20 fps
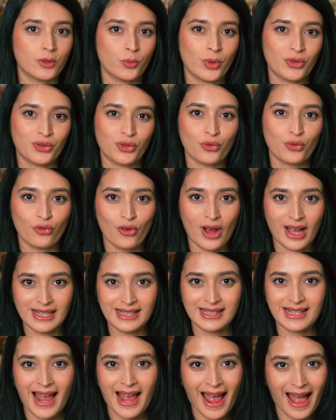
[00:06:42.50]
it with the
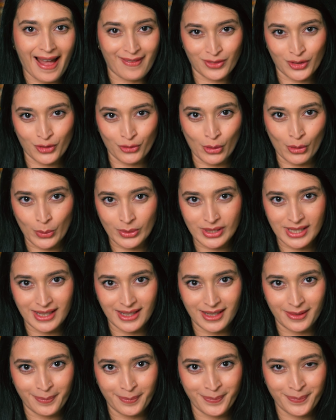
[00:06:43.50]
rice and the roti.